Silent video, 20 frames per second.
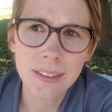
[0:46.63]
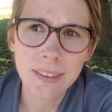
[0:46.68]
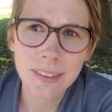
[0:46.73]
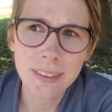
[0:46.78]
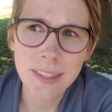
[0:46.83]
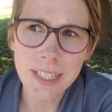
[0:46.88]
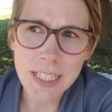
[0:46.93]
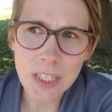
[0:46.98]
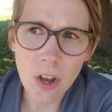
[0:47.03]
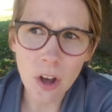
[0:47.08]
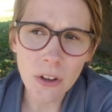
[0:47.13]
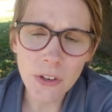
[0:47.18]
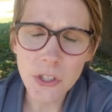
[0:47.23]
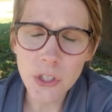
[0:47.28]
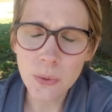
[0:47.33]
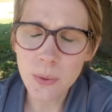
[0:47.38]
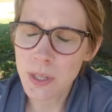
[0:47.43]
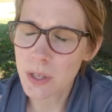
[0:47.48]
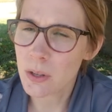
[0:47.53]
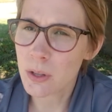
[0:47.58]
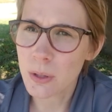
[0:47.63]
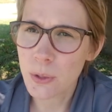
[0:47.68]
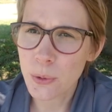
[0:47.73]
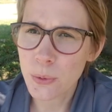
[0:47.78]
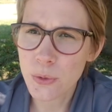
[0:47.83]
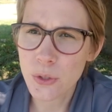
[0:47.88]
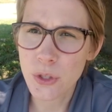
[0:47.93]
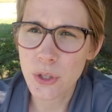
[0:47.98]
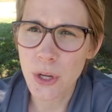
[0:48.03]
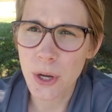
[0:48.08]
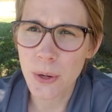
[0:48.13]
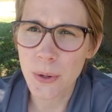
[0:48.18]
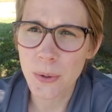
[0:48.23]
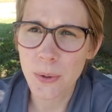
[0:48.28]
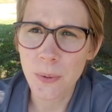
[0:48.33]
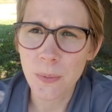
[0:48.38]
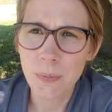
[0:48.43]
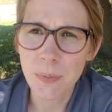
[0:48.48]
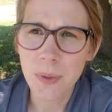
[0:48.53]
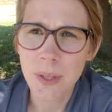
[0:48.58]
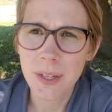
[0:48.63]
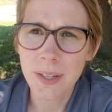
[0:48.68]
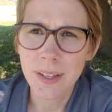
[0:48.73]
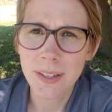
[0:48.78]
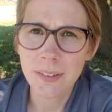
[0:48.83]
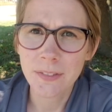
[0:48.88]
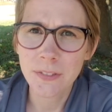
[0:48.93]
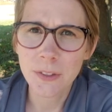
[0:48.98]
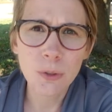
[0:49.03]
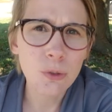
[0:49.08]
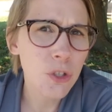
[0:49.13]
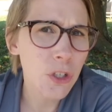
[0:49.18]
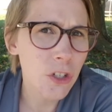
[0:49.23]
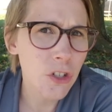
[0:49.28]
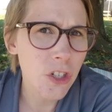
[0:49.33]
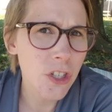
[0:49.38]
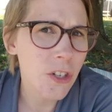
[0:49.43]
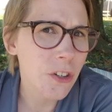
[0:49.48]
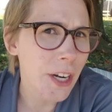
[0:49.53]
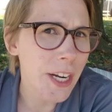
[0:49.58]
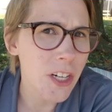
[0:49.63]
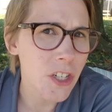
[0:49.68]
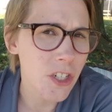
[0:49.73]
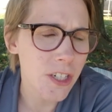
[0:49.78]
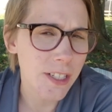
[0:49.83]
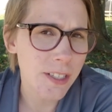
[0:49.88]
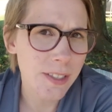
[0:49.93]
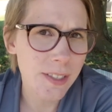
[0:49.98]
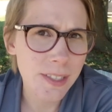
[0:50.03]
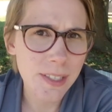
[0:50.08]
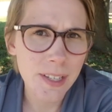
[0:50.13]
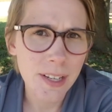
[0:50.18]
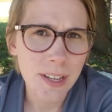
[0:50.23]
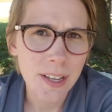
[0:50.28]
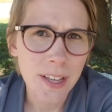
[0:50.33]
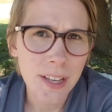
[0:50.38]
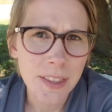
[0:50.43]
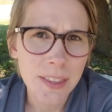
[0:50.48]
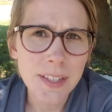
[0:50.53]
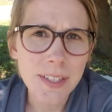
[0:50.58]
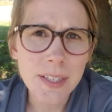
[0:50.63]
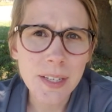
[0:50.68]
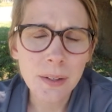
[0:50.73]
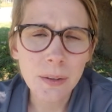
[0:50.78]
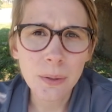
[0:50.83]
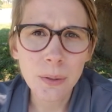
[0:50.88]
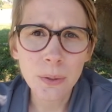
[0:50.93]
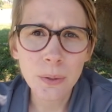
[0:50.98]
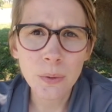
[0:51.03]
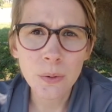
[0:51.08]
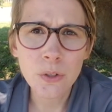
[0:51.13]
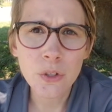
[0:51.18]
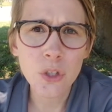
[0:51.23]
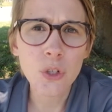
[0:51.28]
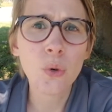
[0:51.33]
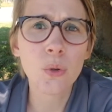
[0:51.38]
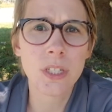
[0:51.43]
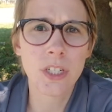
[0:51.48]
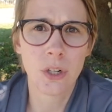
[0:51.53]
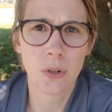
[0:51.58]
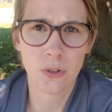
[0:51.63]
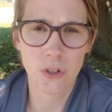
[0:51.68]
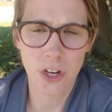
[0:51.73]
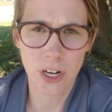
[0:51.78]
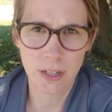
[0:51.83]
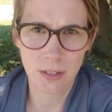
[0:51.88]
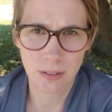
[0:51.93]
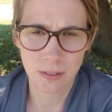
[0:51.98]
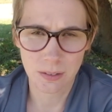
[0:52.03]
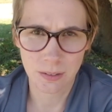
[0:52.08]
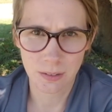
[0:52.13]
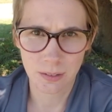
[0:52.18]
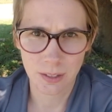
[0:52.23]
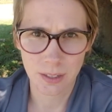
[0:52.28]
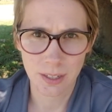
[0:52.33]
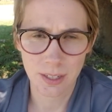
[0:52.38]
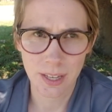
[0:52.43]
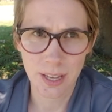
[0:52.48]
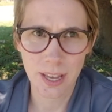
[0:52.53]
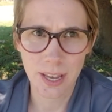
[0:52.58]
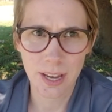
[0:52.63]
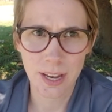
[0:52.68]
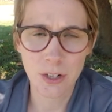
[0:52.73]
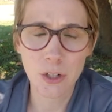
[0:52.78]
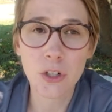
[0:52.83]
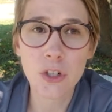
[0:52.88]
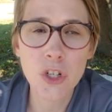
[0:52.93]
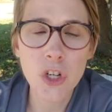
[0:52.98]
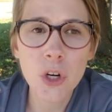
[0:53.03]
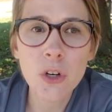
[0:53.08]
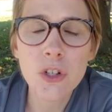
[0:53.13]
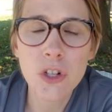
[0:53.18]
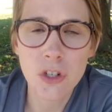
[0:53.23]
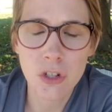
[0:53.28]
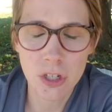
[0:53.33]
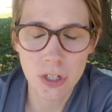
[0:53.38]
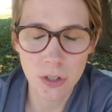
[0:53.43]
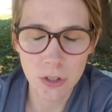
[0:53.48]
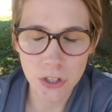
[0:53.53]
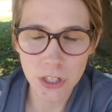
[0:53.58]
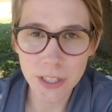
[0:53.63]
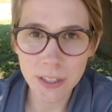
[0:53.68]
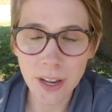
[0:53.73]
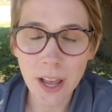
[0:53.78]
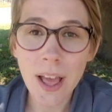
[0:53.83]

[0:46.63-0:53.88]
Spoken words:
this also includes, though, future generations. This includes your children and your children's children.